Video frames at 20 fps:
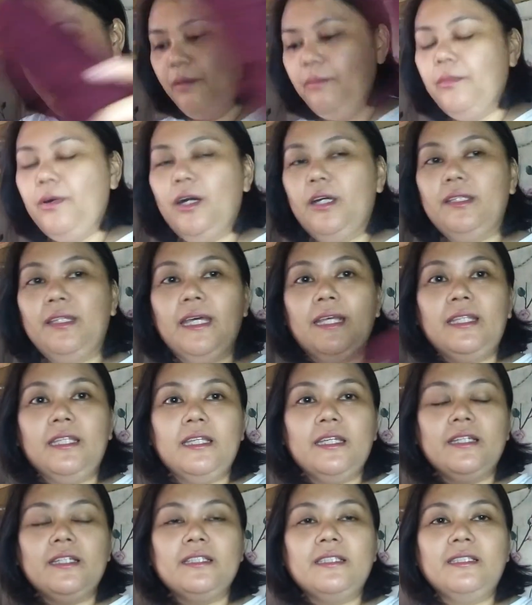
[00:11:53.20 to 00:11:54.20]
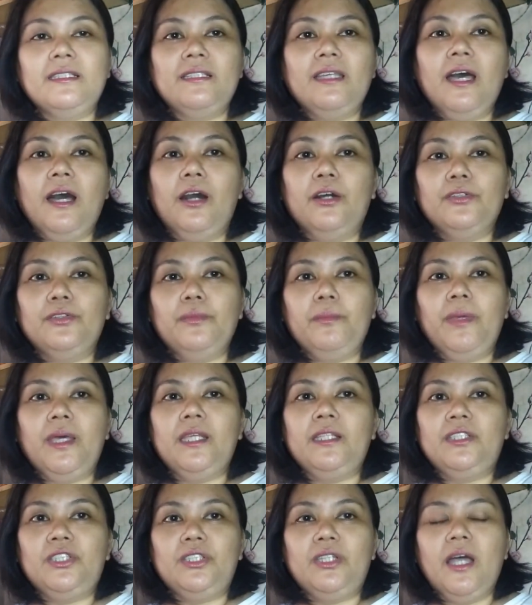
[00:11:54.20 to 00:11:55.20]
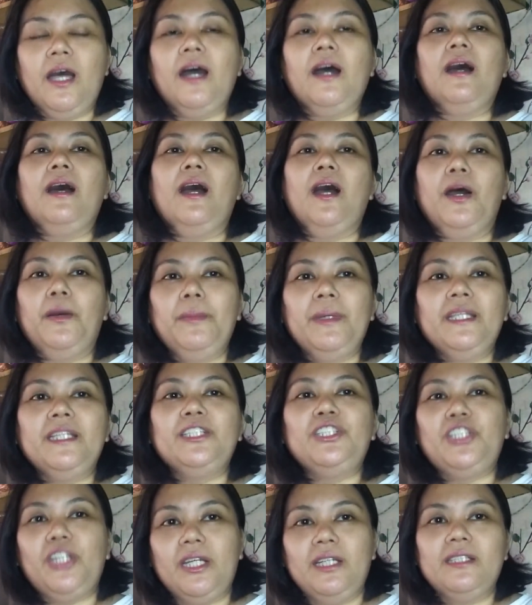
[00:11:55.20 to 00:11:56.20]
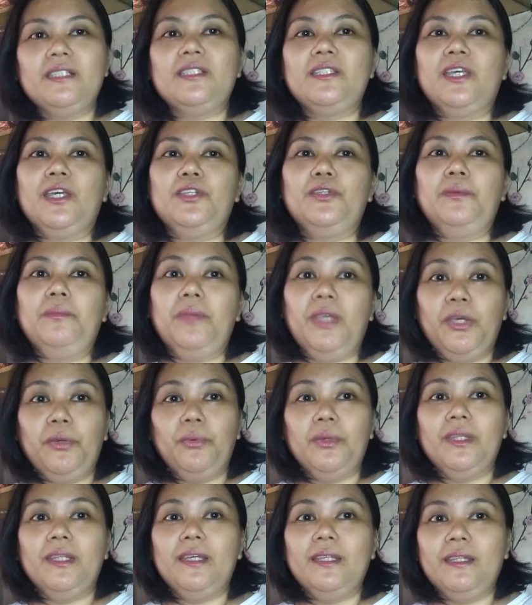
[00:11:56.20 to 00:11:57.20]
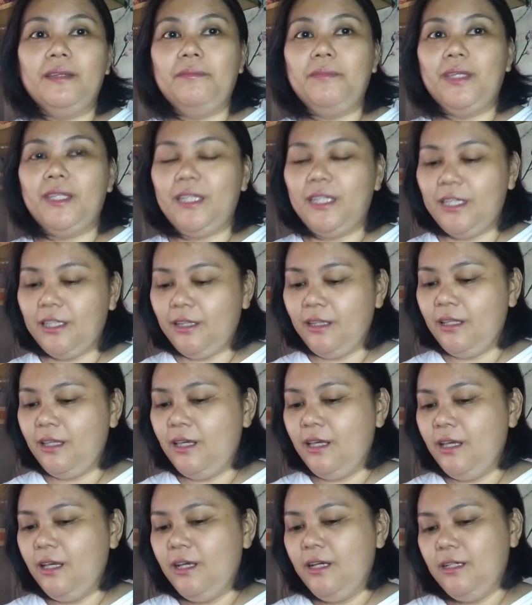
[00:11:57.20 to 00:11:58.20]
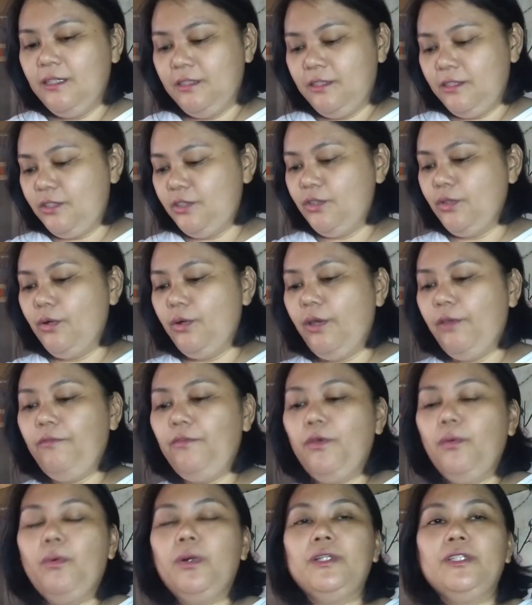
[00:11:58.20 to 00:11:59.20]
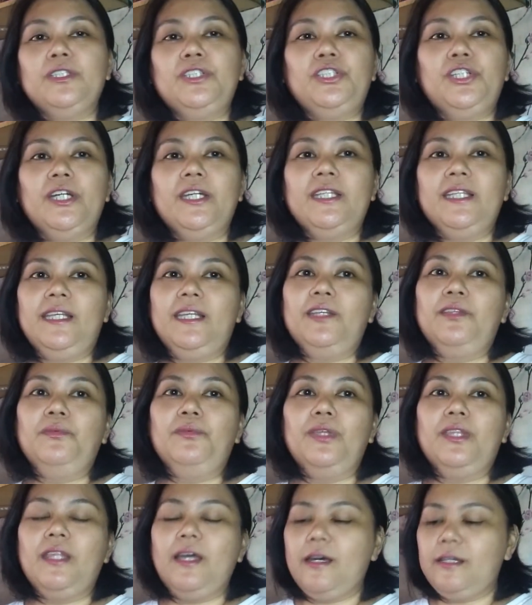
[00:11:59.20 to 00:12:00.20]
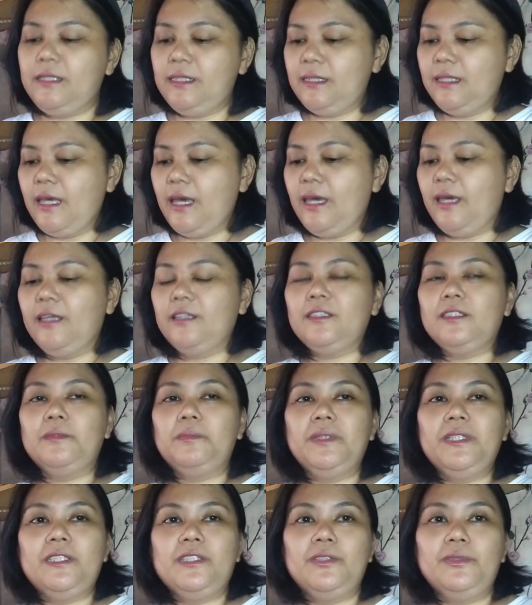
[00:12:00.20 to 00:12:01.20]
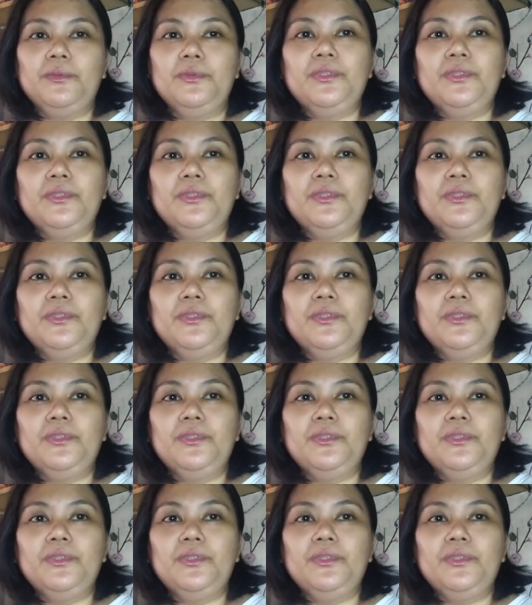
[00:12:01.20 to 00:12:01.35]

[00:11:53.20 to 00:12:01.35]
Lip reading: But that is how to make, how many chains can you make within a minute. So if you want to join in with us guys, please do